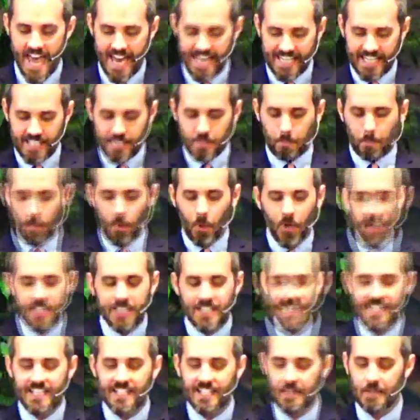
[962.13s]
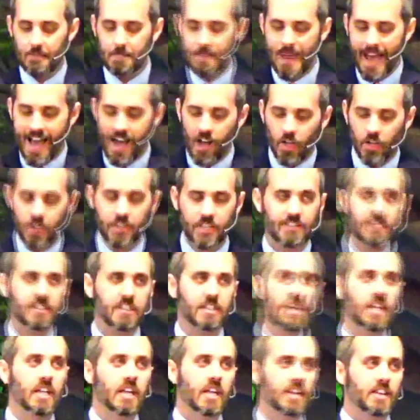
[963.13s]
And it's put into the mouth of
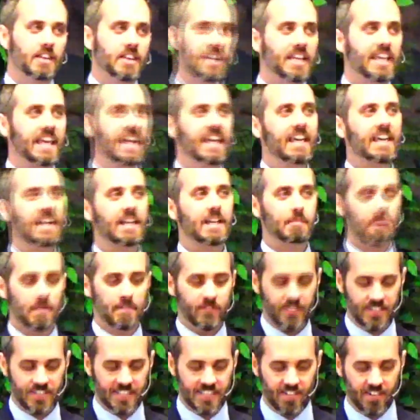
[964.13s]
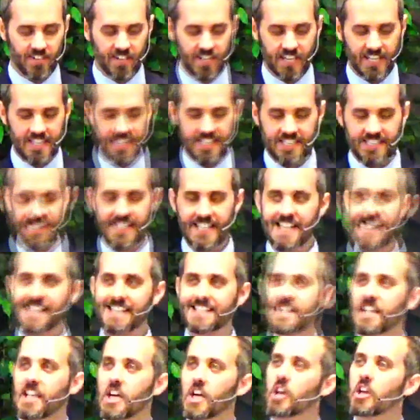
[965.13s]
the, the kingdom of Assyria that
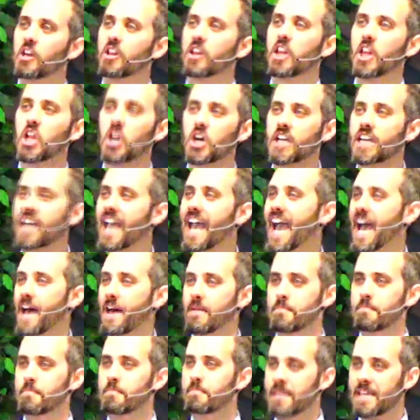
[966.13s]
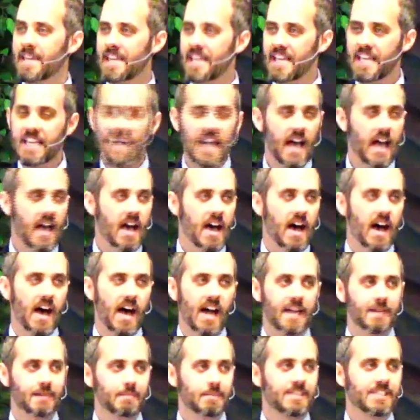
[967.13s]
says, look at me.
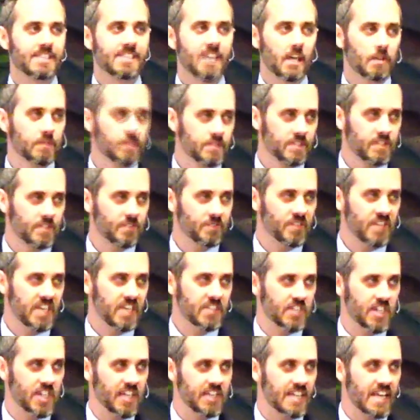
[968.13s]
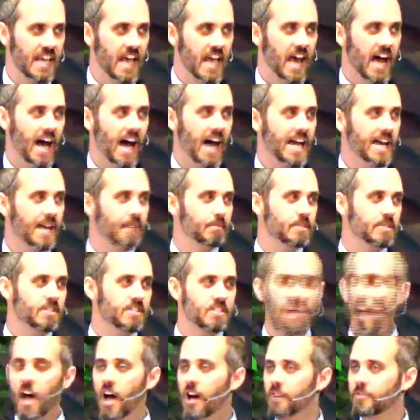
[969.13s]
I am self-sufficient. I am
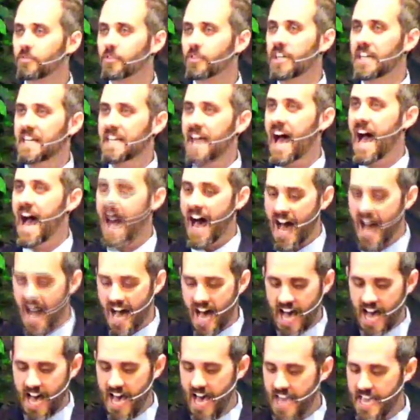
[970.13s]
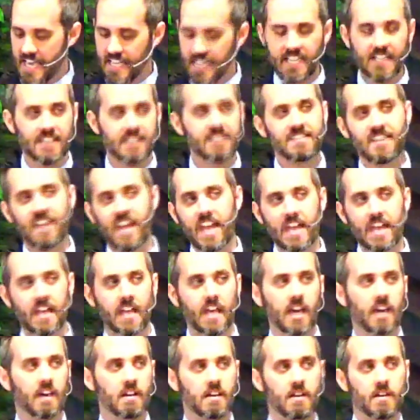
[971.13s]
sovereign. I can take
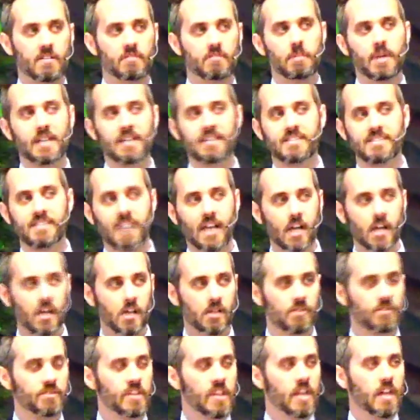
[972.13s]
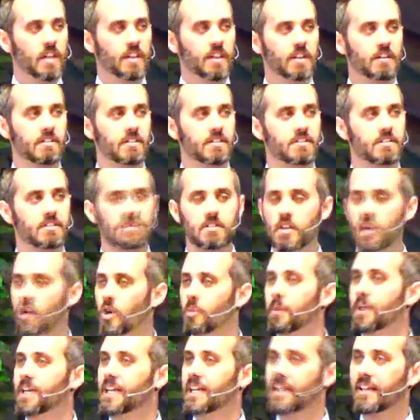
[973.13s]
care of myself. There is
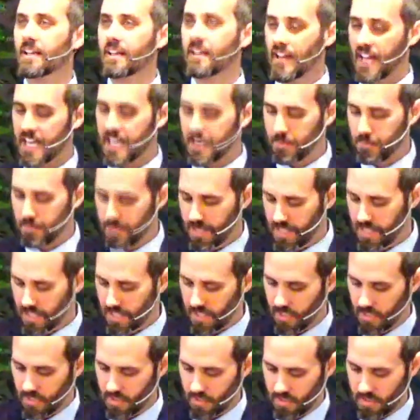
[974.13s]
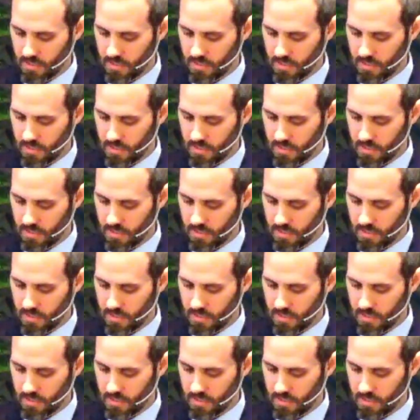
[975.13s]
nobody like me.